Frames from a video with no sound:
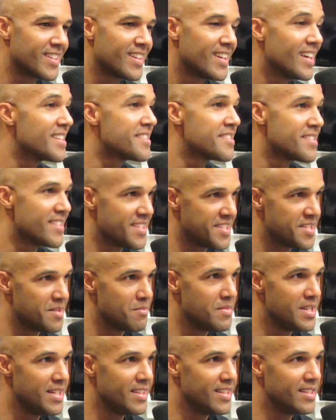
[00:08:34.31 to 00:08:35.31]
cuts us
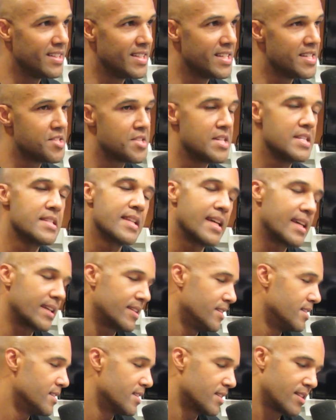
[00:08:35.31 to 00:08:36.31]
immediately, and she's
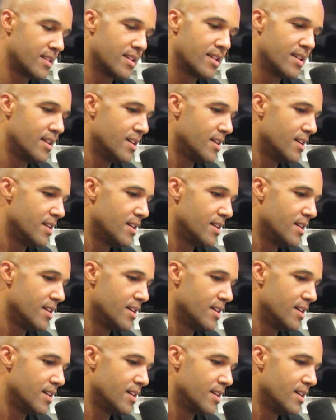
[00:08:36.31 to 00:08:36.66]
like, "Look,